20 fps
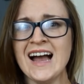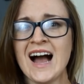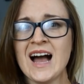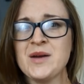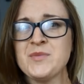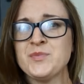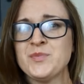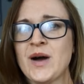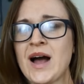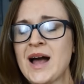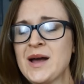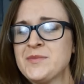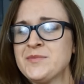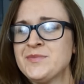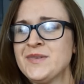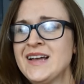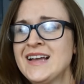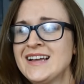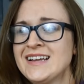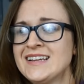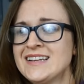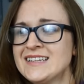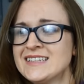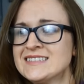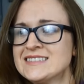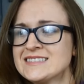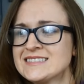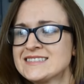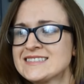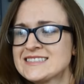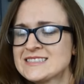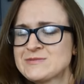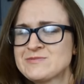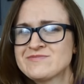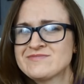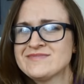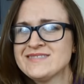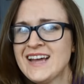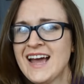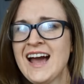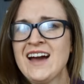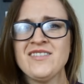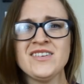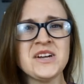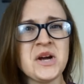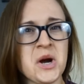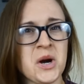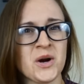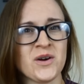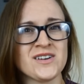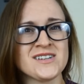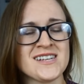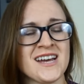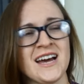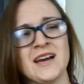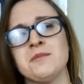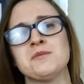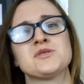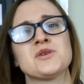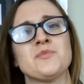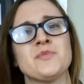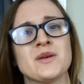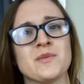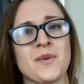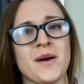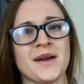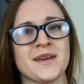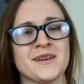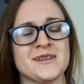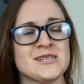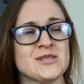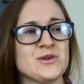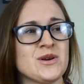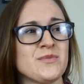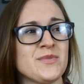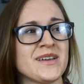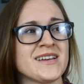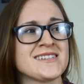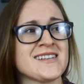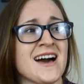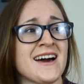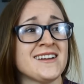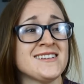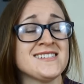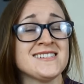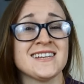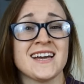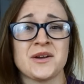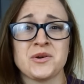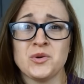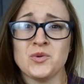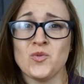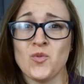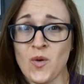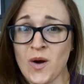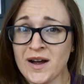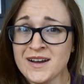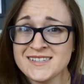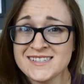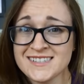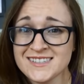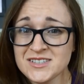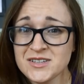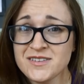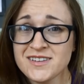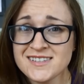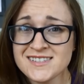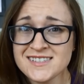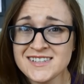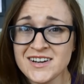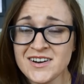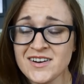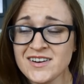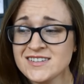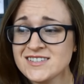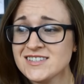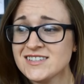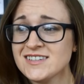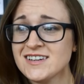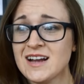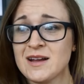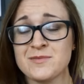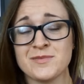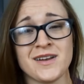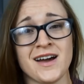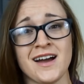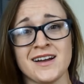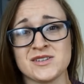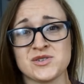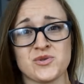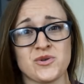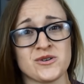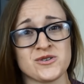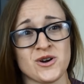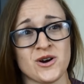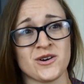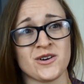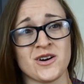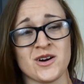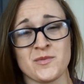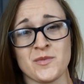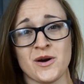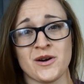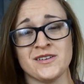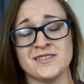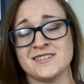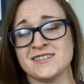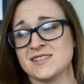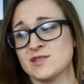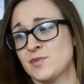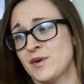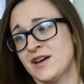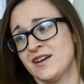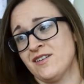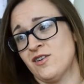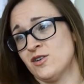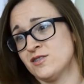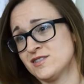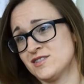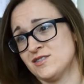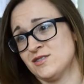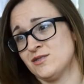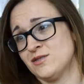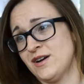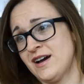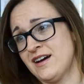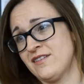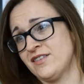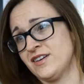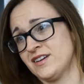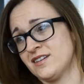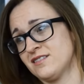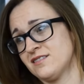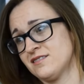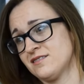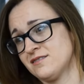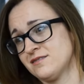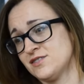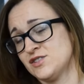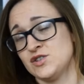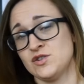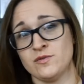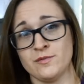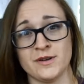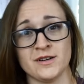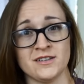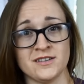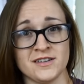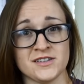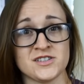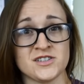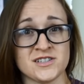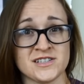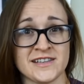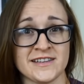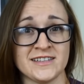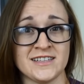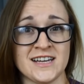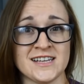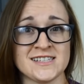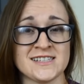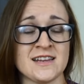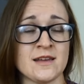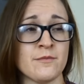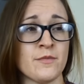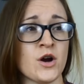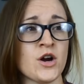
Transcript: I'm having a hard time jumping back into it, because honestly, I don't want to kill this character. I'm not George R.R. Martin, despite also having two middle initials and the last name